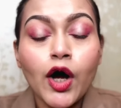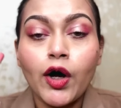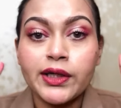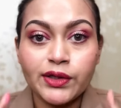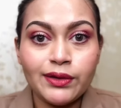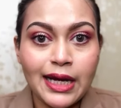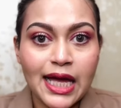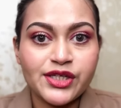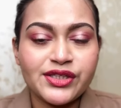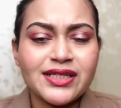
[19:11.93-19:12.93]
on your
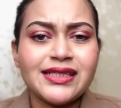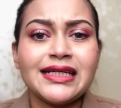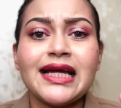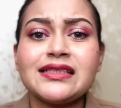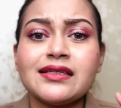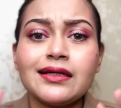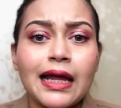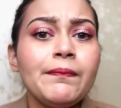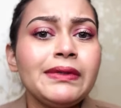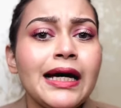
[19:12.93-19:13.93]
lashes. It gets
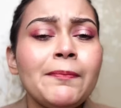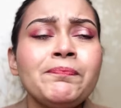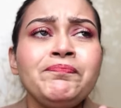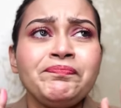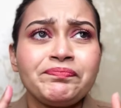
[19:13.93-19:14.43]
clumped up,